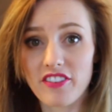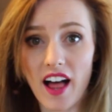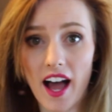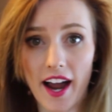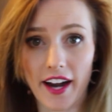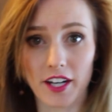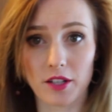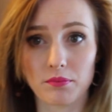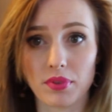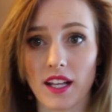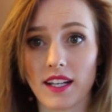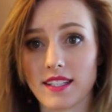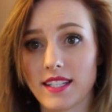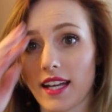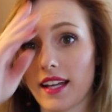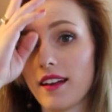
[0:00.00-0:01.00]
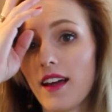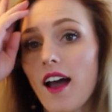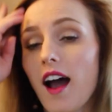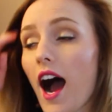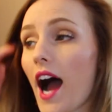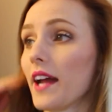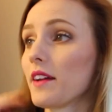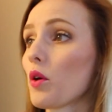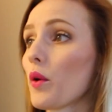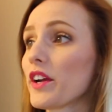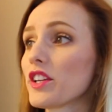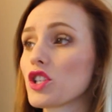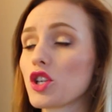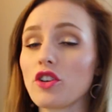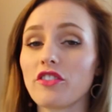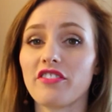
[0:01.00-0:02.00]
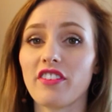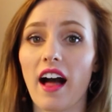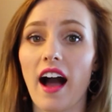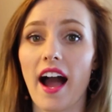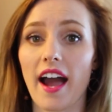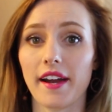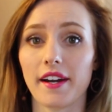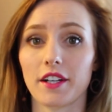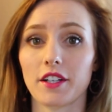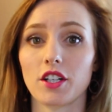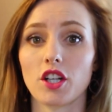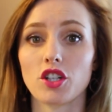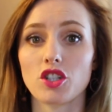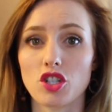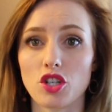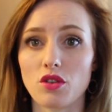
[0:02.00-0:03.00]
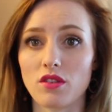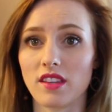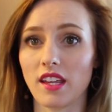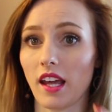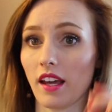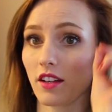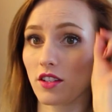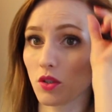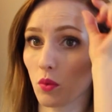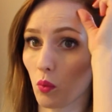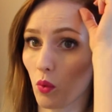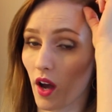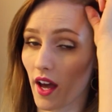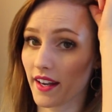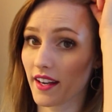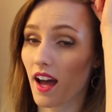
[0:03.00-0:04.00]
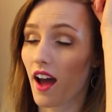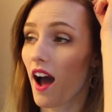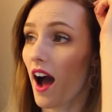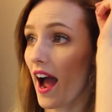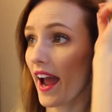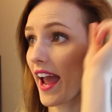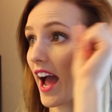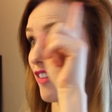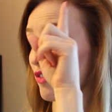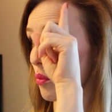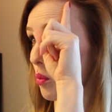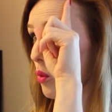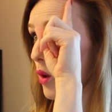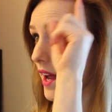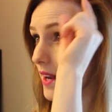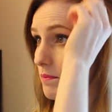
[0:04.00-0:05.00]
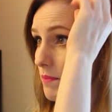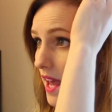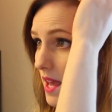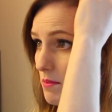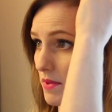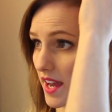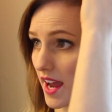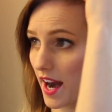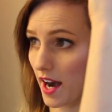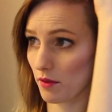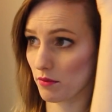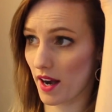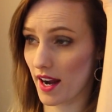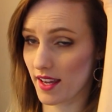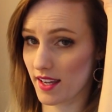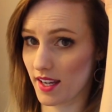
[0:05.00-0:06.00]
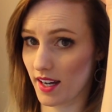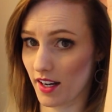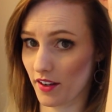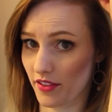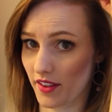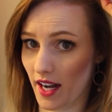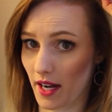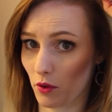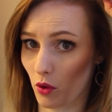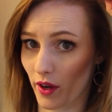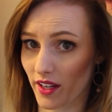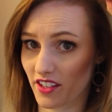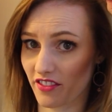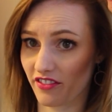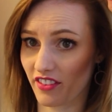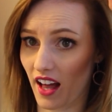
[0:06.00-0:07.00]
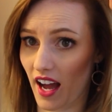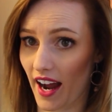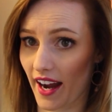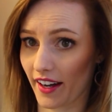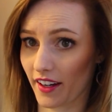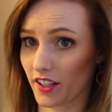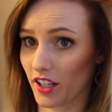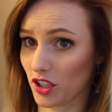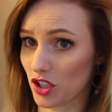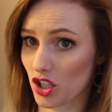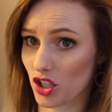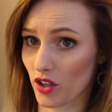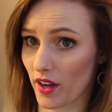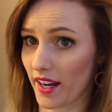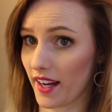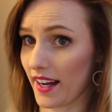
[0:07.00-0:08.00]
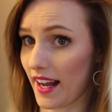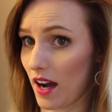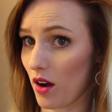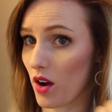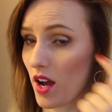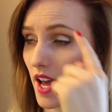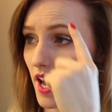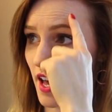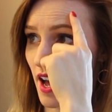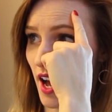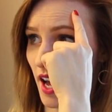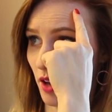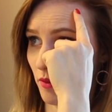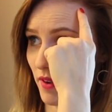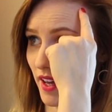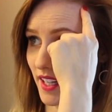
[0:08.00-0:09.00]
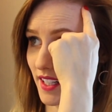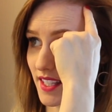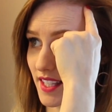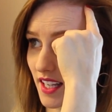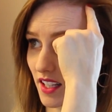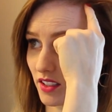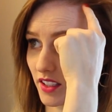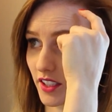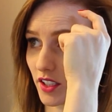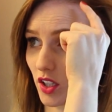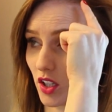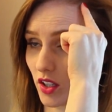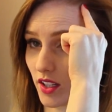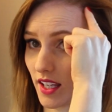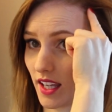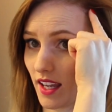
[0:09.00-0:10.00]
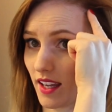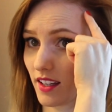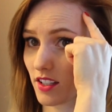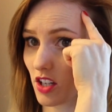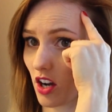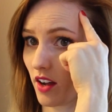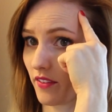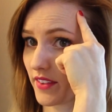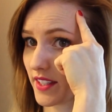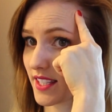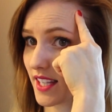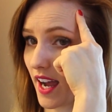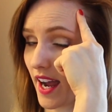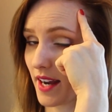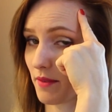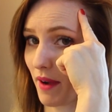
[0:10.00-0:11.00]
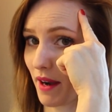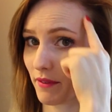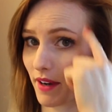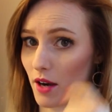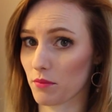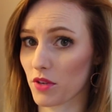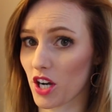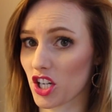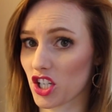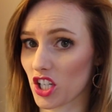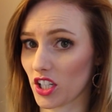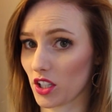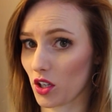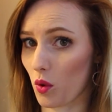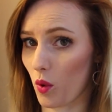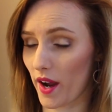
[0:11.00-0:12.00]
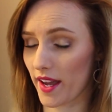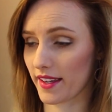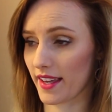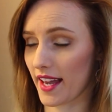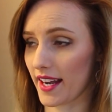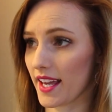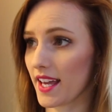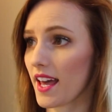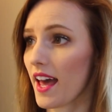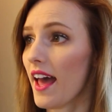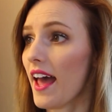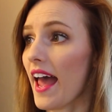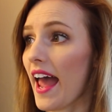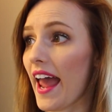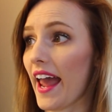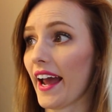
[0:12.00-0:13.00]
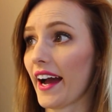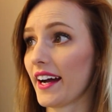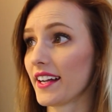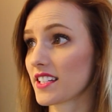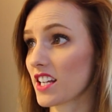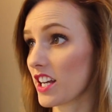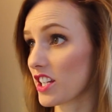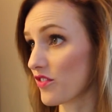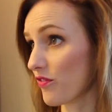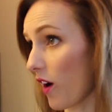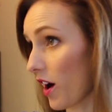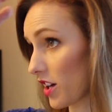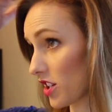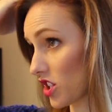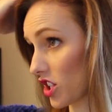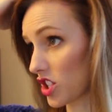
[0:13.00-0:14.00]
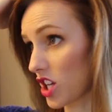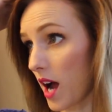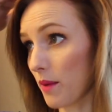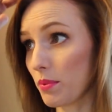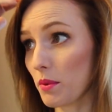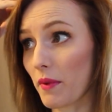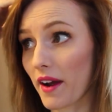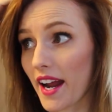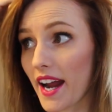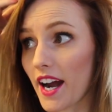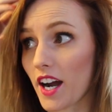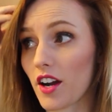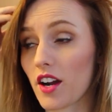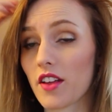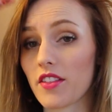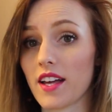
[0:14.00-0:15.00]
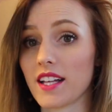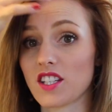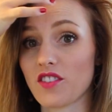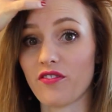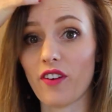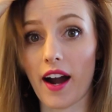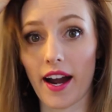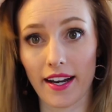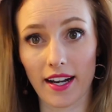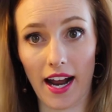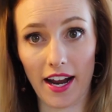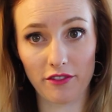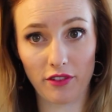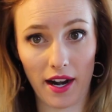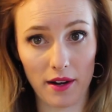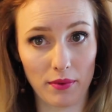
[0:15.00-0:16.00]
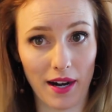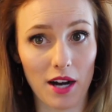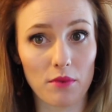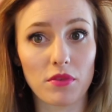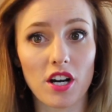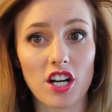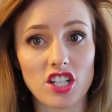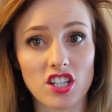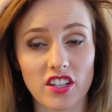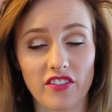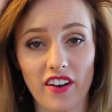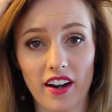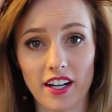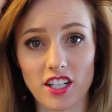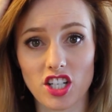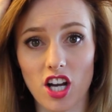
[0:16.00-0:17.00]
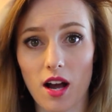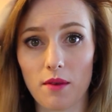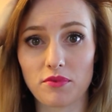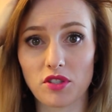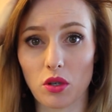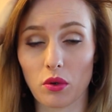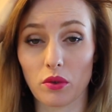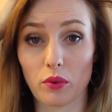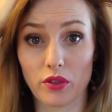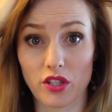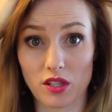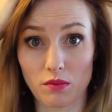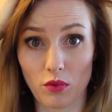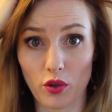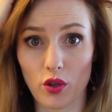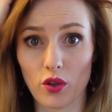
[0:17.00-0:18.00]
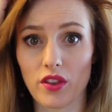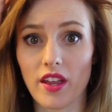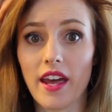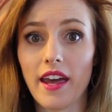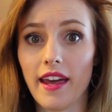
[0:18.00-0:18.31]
flat iron plugged in. I'm going to flat iron 2 things. One, I have one baby hair right here that I'm going to flat iron and straighten out. It's a little kinked on the side. My round brush didn't quite get it. And as far as the top of my hair, it's fine. I round brushed the very top so it was smooth